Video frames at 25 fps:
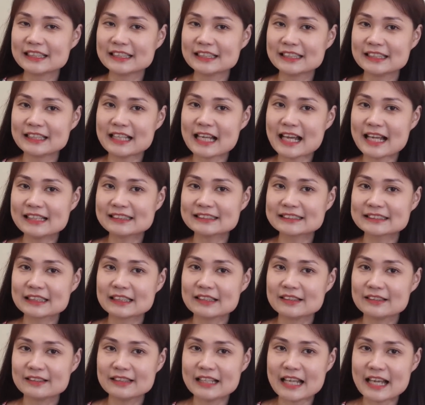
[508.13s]
it has
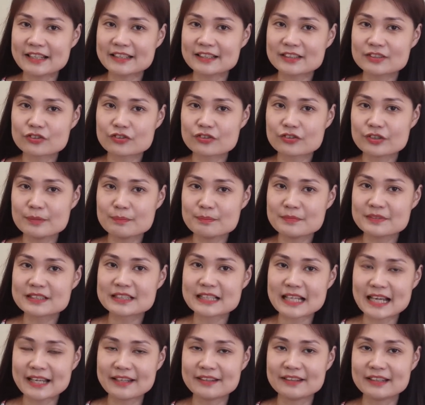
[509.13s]
leather trims
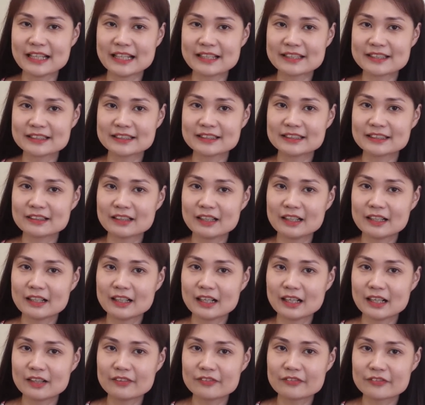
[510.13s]
and leather
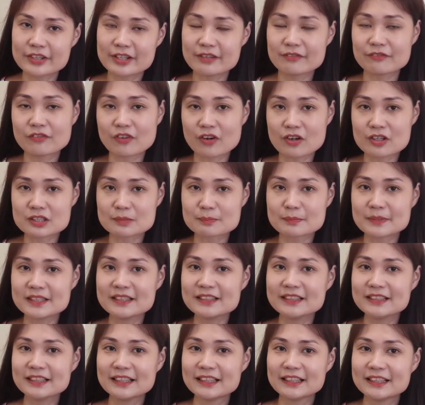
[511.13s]

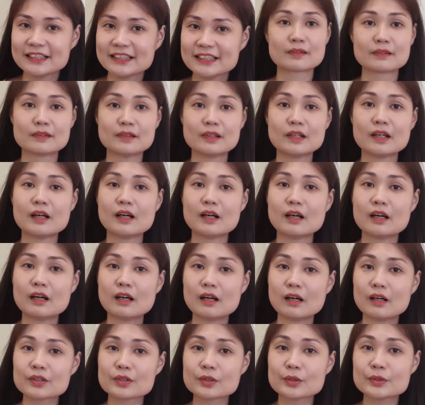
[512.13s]
reinforcement.
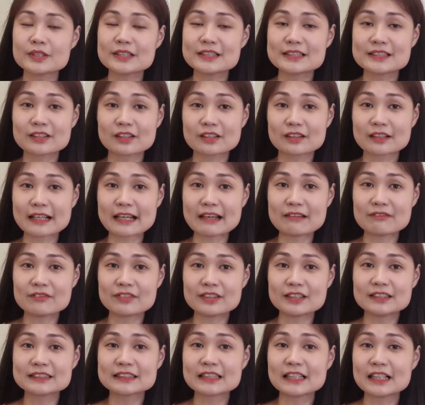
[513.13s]
Although this is on
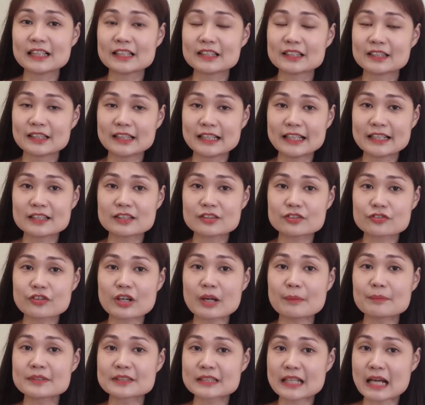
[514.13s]
canvas, the leather
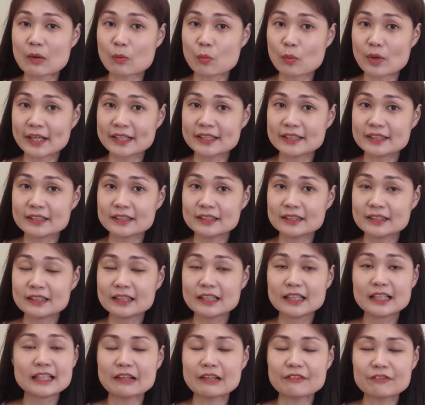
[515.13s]
straps are wider,
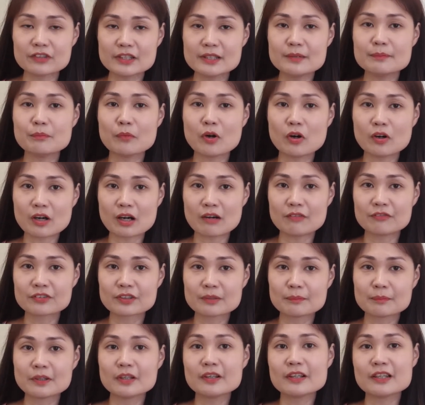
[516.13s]
definitely more
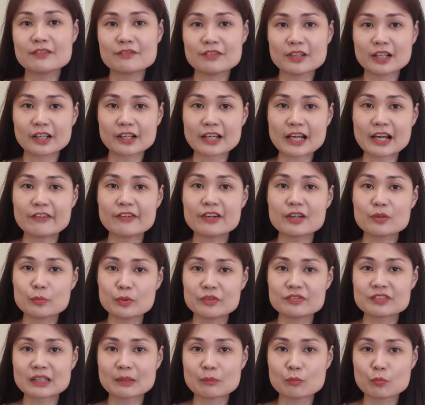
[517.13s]
comfortable if you are carrying
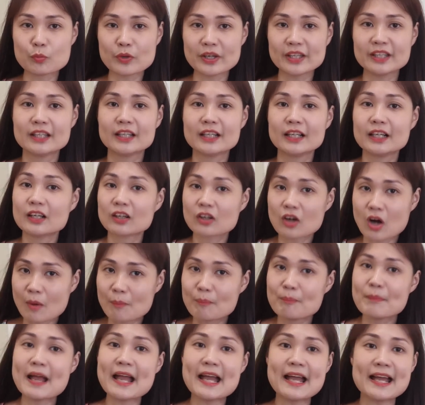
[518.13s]
with some weight
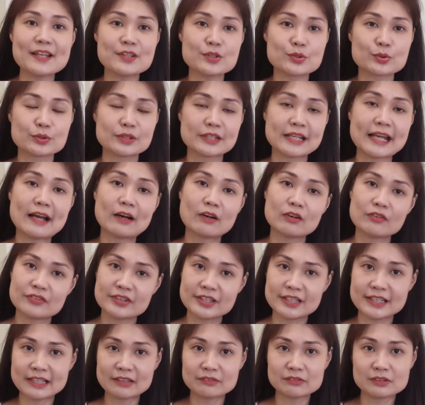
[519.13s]
compared to the LV
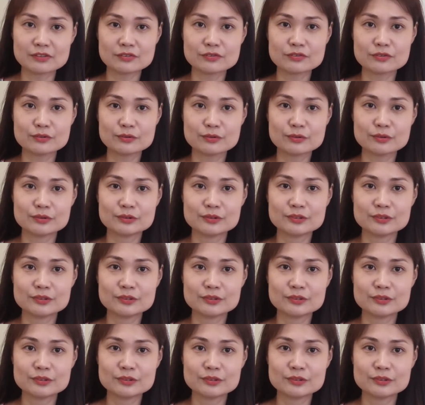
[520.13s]
Neverfull.